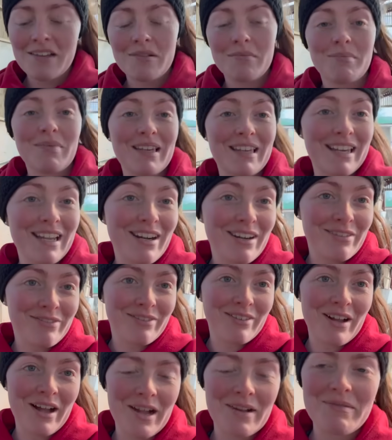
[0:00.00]
be
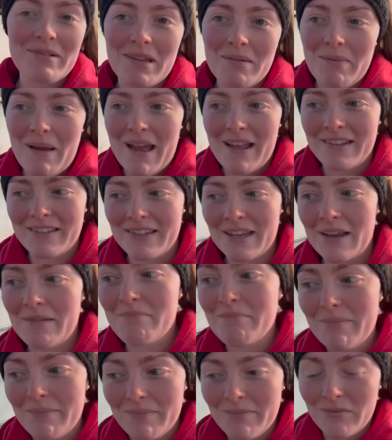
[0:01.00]
careful how many pens
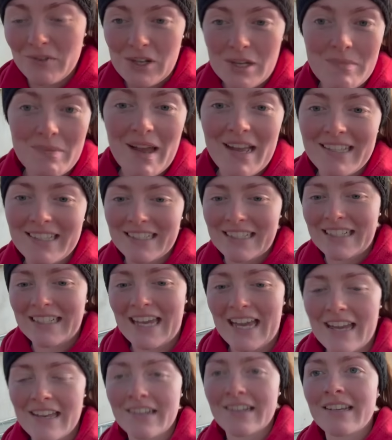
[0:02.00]
I'm rebedding
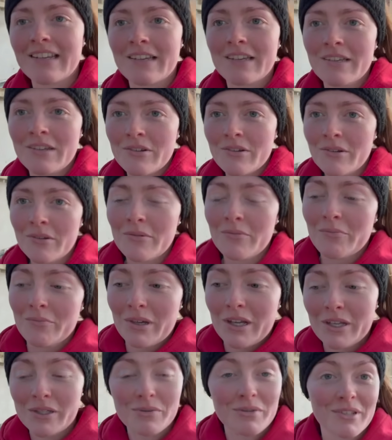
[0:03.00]
again
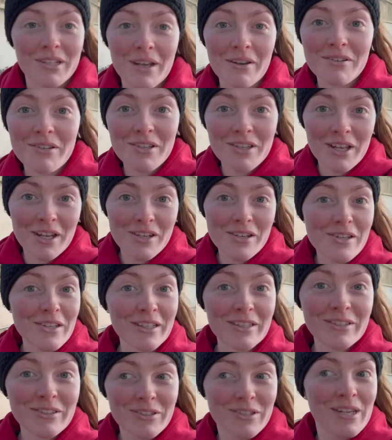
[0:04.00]
because we're down to such
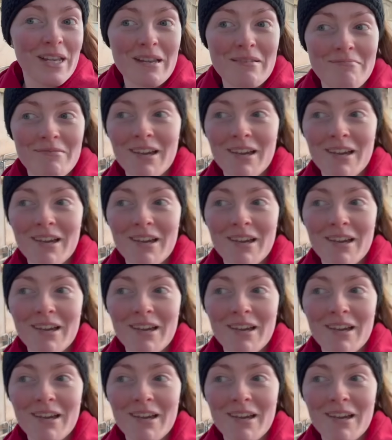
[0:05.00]
little sheep.